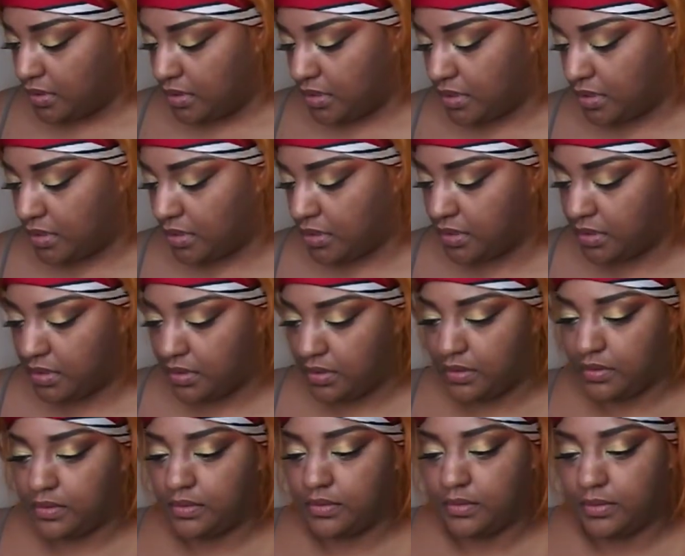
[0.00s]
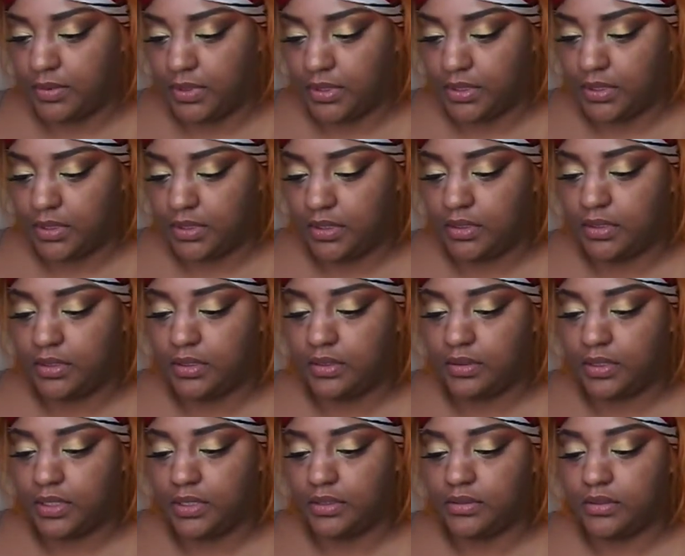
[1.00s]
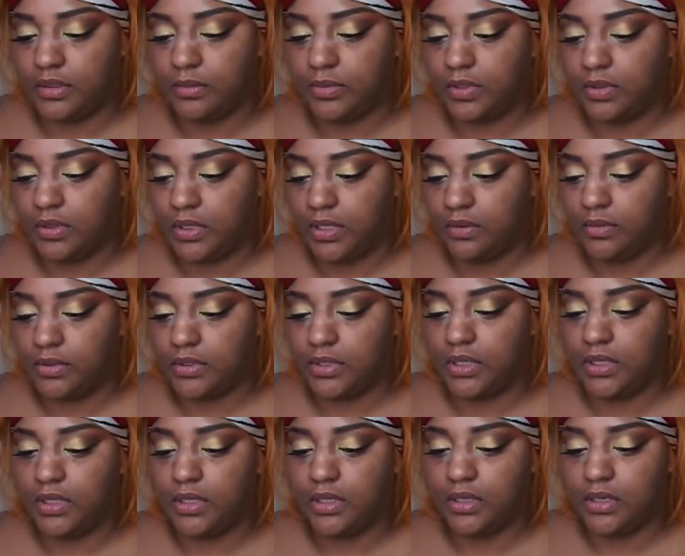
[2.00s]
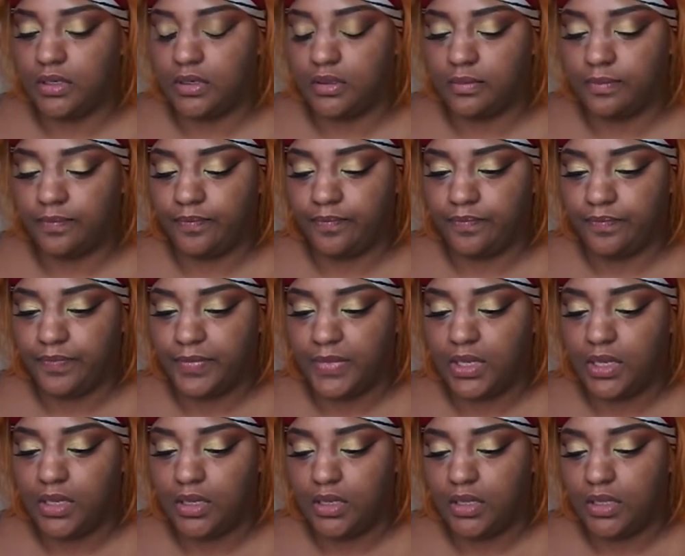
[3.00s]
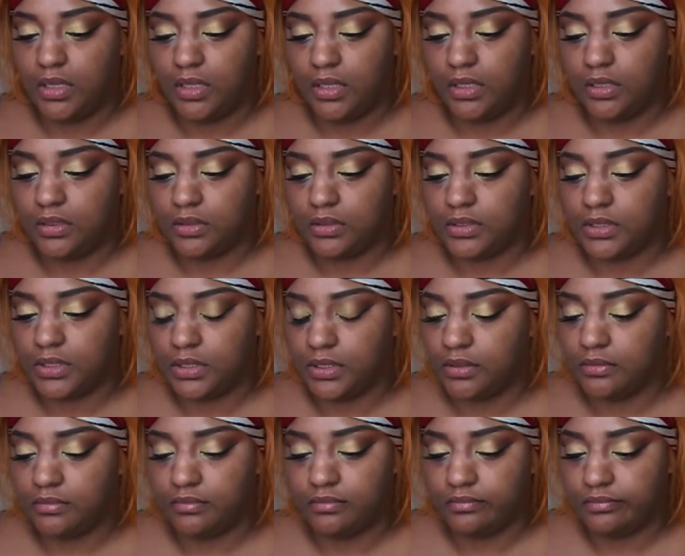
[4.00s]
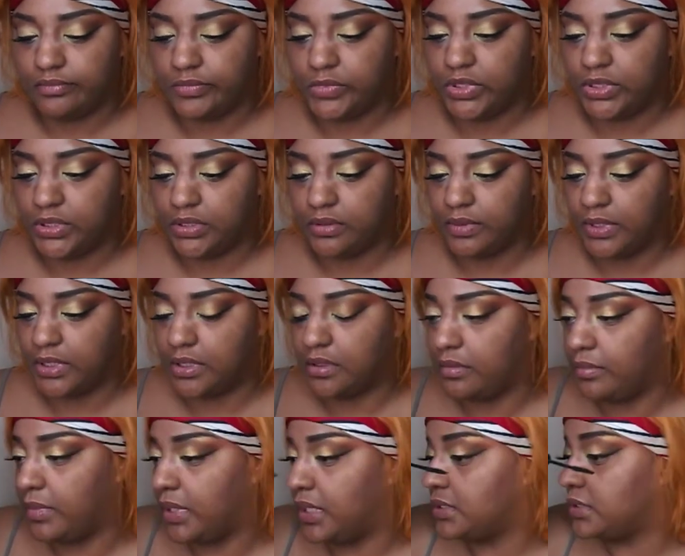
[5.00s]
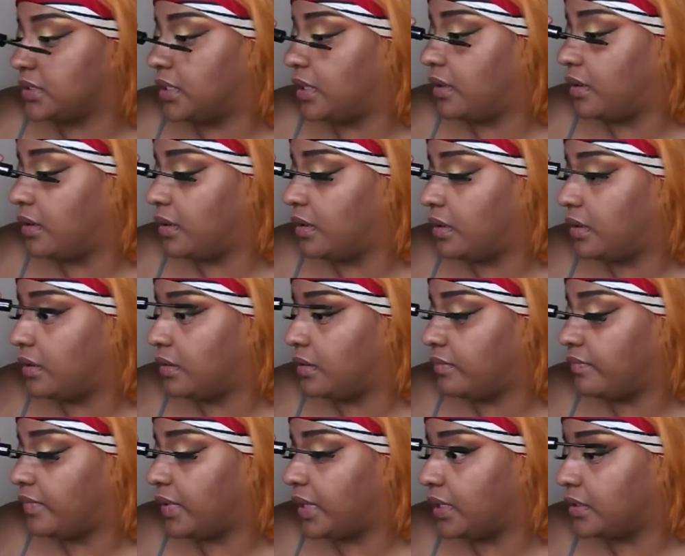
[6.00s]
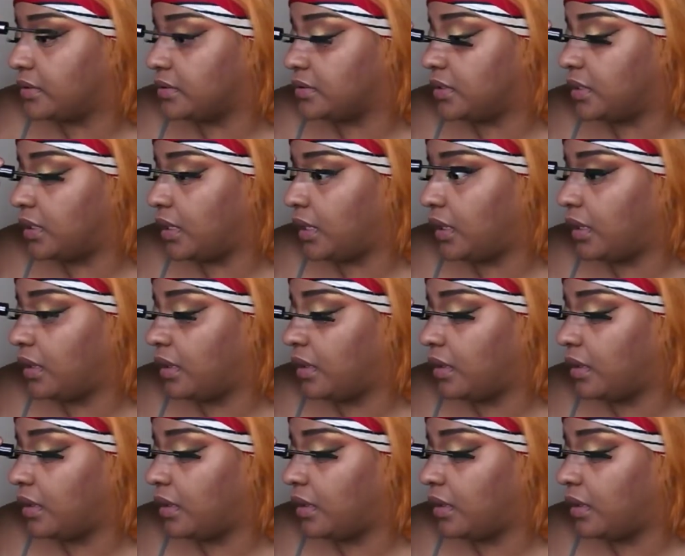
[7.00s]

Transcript: Oh my god. Okay, so I'm going in with the Ulta, just a regular mascara, nothing fancy.